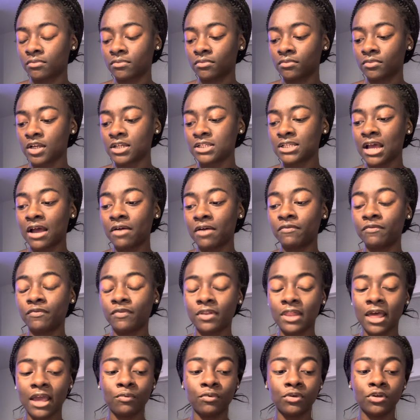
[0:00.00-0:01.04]
Because I feel
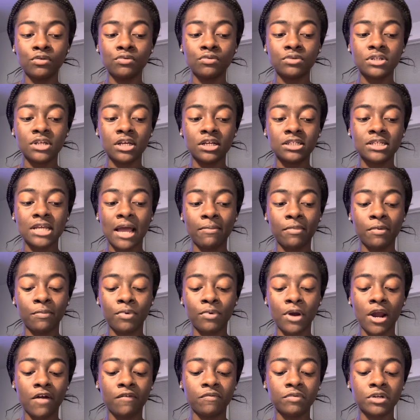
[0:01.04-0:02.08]
like when you took time
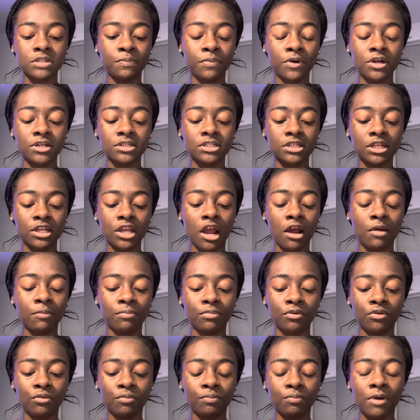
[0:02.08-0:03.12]
apart from this person, y'all,
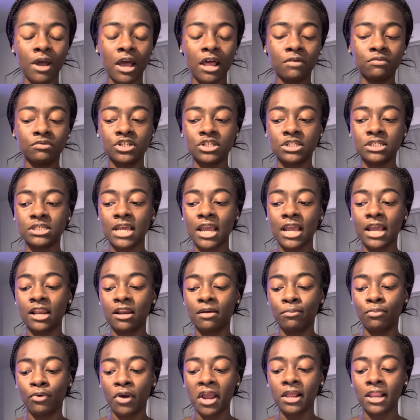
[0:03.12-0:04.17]
you probably were just taking a
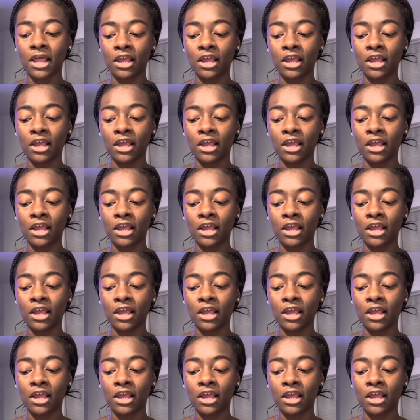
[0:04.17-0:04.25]
break.